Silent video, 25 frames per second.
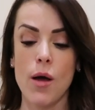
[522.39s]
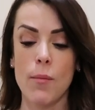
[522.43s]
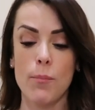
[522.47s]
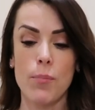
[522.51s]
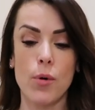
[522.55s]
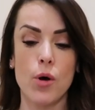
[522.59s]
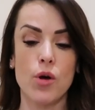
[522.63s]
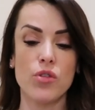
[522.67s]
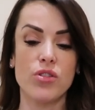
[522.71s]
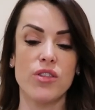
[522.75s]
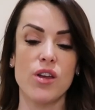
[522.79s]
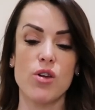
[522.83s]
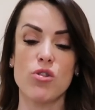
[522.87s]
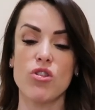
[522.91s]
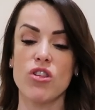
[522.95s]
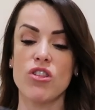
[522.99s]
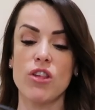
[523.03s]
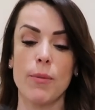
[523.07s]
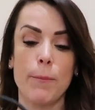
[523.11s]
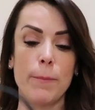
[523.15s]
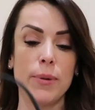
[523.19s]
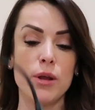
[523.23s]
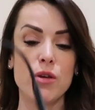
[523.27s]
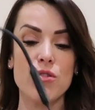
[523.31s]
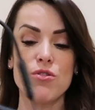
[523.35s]
But they're
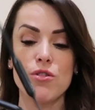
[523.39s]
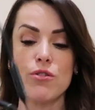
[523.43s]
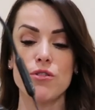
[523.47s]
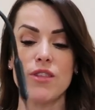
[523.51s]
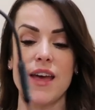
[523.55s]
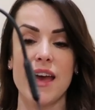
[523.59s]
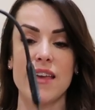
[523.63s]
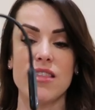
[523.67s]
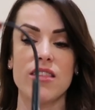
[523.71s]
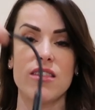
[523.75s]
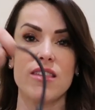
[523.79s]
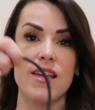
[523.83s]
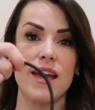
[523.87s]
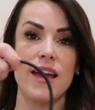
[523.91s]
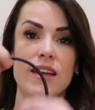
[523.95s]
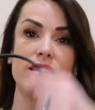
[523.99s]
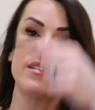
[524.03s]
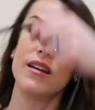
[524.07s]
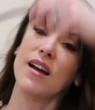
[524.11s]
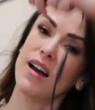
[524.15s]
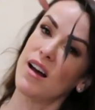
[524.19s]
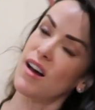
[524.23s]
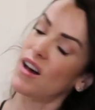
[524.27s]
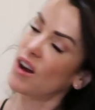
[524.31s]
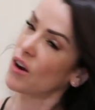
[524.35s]
just Bluetooth headset.
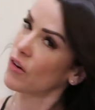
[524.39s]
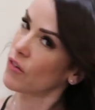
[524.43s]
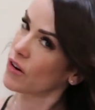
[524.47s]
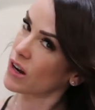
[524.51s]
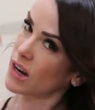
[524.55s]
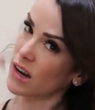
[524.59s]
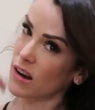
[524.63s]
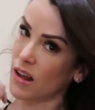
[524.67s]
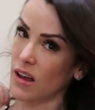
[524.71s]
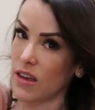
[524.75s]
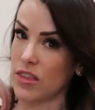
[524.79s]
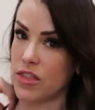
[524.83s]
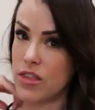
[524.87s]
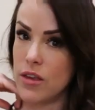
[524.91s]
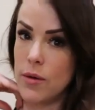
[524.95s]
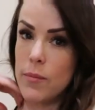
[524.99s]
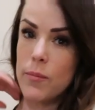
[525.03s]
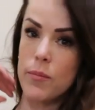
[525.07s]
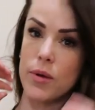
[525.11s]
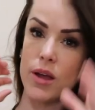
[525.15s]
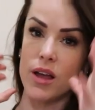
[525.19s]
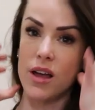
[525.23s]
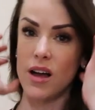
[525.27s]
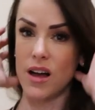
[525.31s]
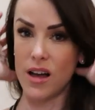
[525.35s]
I really like them
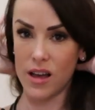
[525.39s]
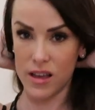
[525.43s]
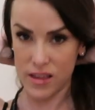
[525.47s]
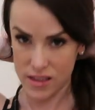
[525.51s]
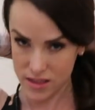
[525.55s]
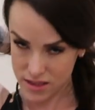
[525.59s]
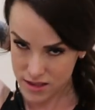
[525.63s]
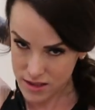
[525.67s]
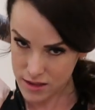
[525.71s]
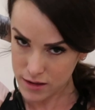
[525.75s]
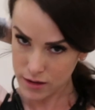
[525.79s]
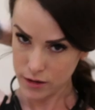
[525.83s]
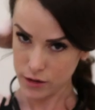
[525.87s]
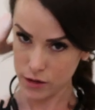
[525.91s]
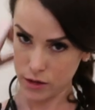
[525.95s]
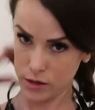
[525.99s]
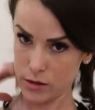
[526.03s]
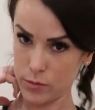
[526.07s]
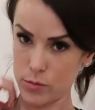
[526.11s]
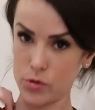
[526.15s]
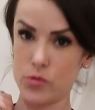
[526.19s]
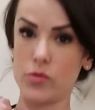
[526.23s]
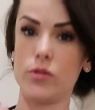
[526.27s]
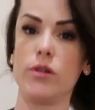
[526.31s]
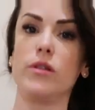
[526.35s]
because
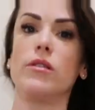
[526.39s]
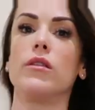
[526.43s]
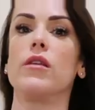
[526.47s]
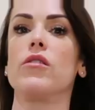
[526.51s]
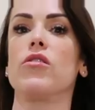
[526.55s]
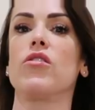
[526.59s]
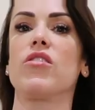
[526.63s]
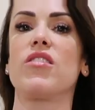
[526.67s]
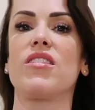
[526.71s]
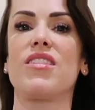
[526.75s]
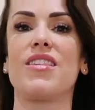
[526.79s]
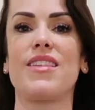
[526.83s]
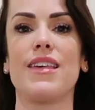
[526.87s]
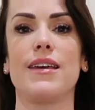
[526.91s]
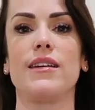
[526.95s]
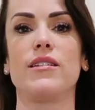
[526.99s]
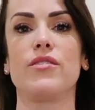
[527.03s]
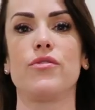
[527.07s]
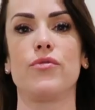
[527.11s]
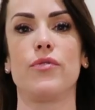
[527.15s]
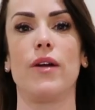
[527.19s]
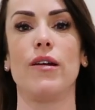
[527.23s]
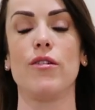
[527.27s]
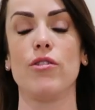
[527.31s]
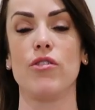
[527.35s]
number one, they just
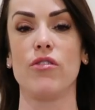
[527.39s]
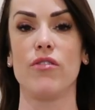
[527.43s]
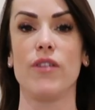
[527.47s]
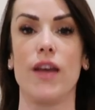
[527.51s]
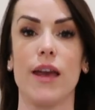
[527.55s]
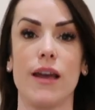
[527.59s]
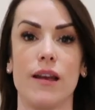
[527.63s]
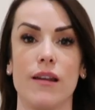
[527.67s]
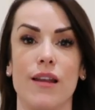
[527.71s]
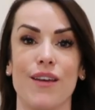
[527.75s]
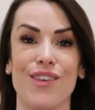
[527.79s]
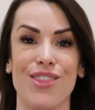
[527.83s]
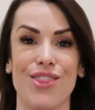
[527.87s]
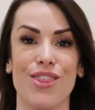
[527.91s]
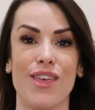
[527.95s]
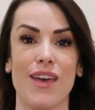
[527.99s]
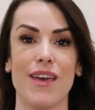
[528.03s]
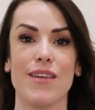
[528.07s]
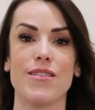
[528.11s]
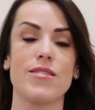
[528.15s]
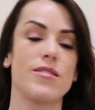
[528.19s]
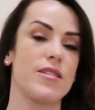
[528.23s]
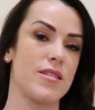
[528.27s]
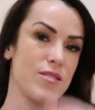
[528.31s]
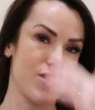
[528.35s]
sit around your neck like
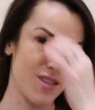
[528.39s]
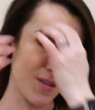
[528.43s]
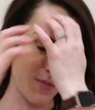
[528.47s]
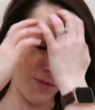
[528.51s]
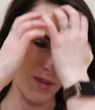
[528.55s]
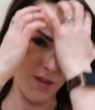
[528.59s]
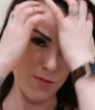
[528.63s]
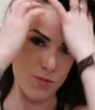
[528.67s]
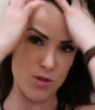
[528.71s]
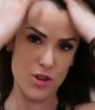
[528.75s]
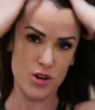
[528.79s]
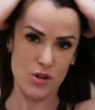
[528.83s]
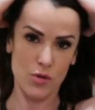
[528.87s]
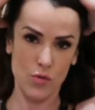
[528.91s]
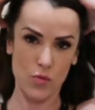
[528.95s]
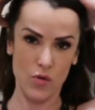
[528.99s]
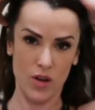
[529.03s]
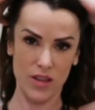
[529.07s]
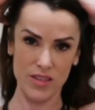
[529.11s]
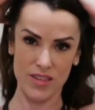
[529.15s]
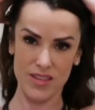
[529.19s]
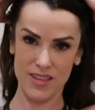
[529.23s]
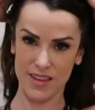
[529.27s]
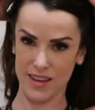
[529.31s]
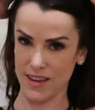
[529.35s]
this because sometimes you don't
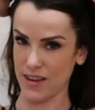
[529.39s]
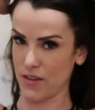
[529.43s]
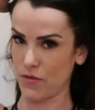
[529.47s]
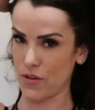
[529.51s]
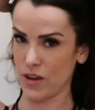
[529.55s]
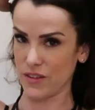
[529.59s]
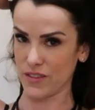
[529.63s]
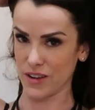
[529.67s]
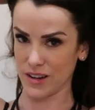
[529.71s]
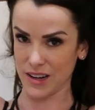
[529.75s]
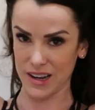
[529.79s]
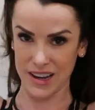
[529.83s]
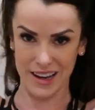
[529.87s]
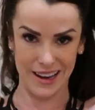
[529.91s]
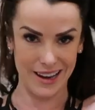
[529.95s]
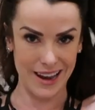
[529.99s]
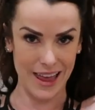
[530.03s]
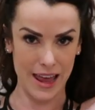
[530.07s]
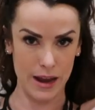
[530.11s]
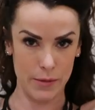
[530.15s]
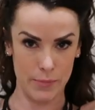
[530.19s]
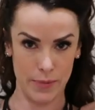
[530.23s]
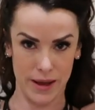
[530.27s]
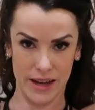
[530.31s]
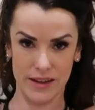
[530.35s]
want it. If I've got a little
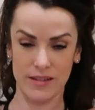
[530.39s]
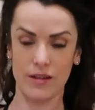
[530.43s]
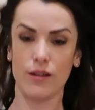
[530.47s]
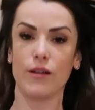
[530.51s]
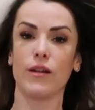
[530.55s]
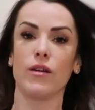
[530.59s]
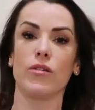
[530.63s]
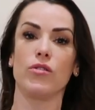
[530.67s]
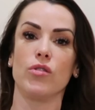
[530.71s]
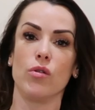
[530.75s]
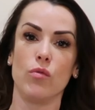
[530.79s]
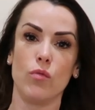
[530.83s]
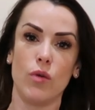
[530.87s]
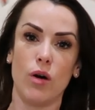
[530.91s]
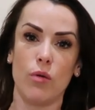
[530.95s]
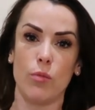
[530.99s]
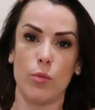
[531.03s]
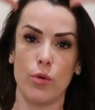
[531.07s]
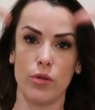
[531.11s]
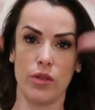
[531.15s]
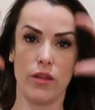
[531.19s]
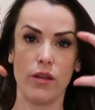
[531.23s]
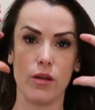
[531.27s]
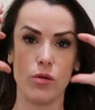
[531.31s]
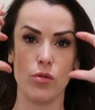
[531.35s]
headband on, I don't want
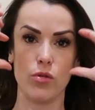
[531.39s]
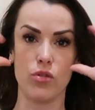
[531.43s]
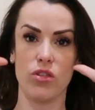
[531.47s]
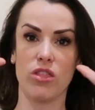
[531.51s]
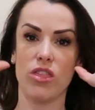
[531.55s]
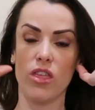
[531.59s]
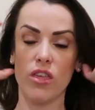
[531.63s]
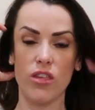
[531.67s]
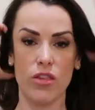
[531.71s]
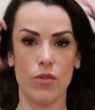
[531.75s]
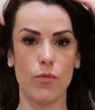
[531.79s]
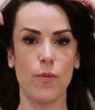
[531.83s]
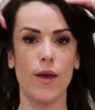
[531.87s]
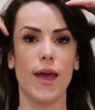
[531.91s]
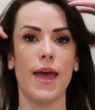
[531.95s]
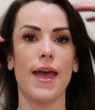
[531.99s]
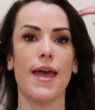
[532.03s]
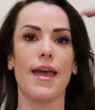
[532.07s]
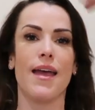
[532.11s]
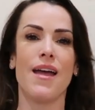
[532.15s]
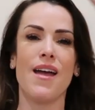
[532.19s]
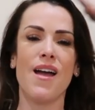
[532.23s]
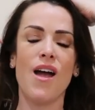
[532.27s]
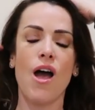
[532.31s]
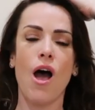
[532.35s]
one that goes this
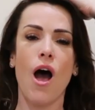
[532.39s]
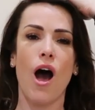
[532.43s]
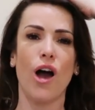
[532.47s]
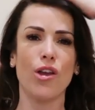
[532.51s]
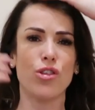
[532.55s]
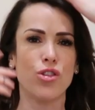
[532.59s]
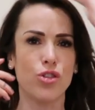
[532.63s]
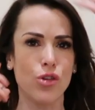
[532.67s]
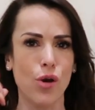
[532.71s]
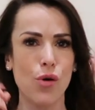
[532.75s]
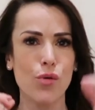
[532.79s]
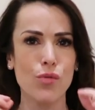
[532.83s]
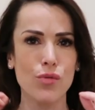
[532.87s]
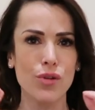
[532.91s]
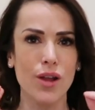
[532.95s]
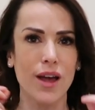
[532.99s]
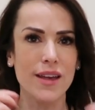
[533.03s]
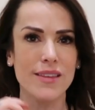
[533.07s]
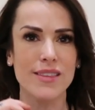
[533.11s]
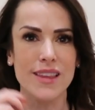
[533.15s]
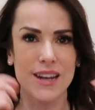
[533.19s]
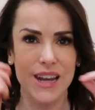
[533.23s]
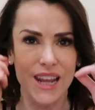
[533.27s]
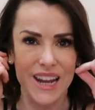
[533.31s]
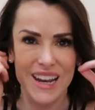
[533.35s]
way. I don't
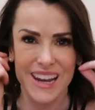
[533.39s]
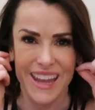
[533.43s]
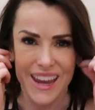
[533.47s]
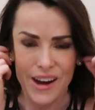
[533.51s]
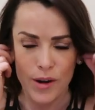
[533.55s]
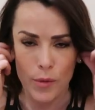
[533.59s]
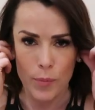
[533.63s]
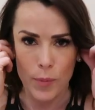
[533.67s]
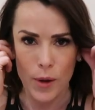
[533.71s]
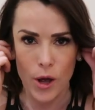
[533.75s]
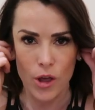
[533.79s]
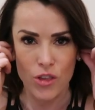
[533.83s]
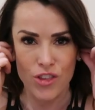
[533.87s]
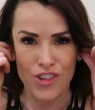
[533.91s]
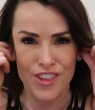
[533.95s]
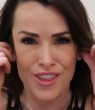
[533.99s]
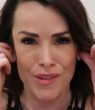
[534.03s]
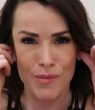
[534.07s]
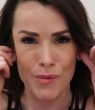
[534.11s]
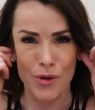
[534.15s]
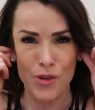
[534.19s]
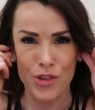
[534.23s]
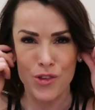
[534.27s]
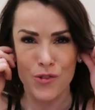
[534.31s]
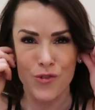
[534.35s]
like the little earpods because
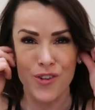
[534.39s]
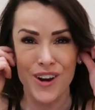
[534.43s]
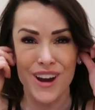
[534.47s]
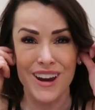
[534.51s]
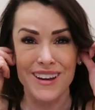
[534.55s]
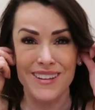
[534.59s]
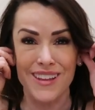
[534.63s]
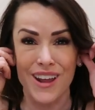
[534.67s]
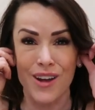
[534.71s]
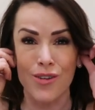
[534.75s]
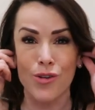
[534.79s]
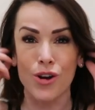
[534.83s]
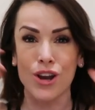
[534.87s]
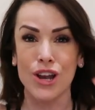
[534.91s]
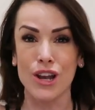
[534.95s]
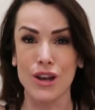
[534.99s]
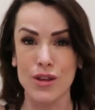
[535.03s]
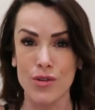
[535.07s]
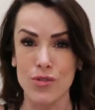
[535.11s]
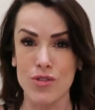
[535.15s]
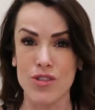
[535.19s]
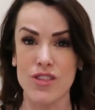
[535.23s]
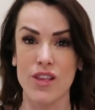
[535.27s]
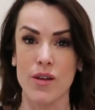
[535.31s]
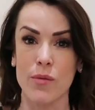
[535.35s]
I'm always afraid that I'm going to
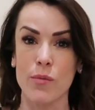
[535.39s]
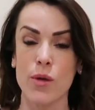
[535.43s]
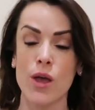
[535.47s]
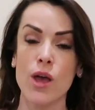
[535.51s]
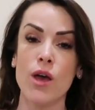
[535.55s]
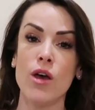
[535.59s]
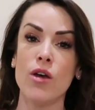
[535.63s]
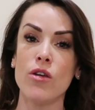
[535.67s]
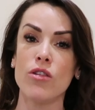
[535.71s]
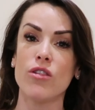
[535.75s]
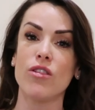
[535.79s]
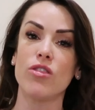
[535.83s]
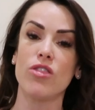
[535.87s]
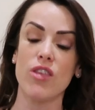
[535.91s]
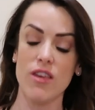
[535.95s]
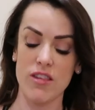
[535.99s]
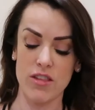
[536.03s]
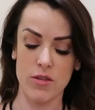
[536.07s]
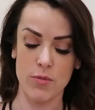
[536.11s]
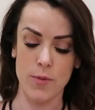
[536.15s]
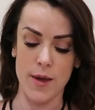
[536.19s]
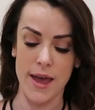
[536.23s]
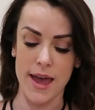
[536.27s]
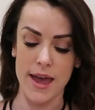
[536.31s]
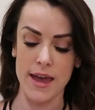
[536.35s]
lose them. So
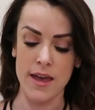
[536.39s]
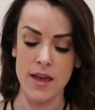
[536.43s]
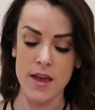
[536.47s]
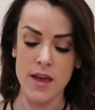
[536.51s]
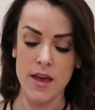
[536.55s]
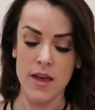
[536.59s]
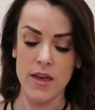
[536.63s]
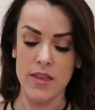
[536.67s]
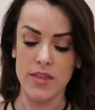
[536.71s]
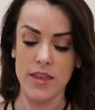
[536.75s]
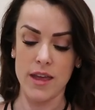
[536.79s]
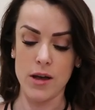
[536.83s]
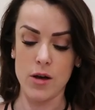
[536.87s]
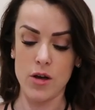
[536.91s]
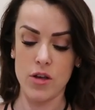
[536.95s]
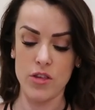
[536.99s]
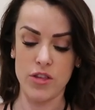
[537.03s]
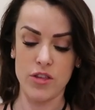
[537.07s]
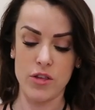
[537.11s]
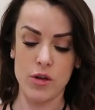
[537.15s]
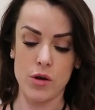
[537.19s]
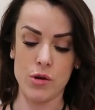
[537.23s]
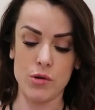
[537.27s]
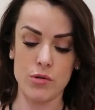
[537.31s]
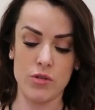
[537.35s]
this way, they
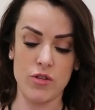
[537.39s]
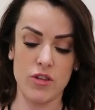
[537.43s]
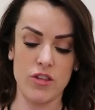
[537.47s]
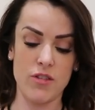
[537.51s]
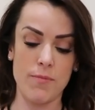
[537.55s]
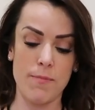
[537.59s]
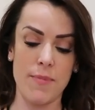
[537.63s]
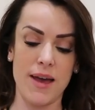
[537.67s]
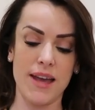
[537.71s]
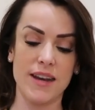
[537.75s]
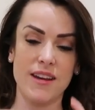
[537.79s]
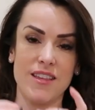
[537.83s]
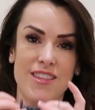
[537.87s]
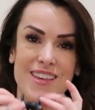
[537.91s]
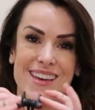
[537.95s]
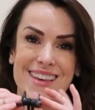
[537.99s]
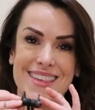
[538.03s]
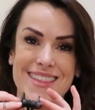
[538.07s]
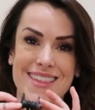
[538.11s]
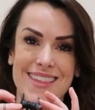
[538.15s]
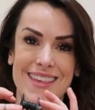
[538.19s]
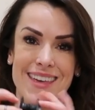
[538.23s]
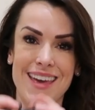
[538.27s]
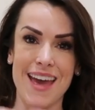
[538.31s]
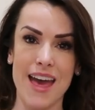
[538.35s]
also just
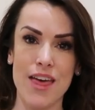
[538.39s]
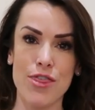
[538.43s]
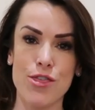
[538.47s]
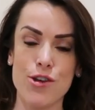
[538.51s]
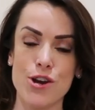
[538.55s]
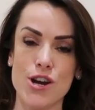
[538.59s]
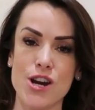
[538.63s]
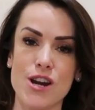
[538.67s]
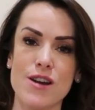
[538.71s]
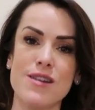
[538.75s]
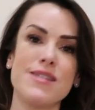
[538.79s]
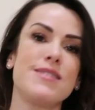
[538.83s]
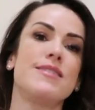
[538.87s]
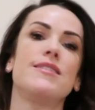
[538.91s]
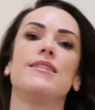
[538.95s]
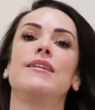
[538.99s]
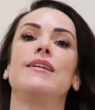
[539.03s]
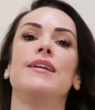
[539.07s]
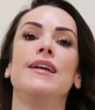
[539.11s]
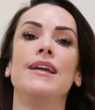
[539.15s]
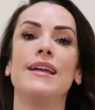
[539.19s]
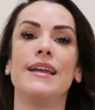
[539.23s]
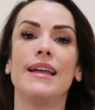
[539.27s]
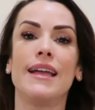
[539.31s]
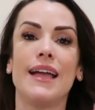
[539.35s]
magnetize together
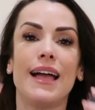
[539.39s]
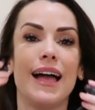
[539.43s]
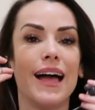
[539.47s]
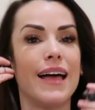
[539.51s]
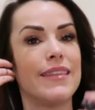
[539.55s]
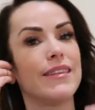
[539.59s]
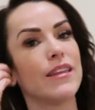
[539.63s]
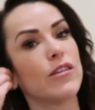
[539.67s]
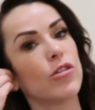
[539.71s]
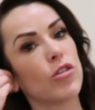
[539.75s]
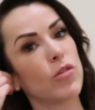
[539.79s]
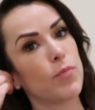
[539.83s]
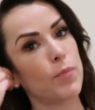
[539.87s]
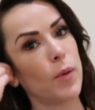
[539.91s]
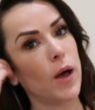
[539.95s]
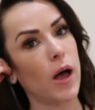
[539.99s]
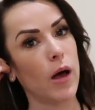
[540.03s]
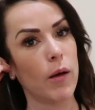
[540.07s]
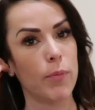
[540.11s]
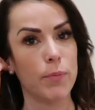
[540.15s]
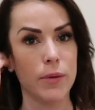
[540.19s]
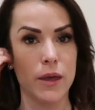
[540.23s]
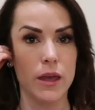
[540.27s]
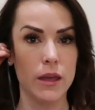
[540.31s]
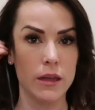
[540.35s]
and they just
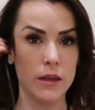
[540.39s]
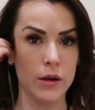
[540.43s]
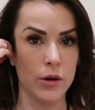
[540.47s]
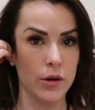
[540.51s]
pop in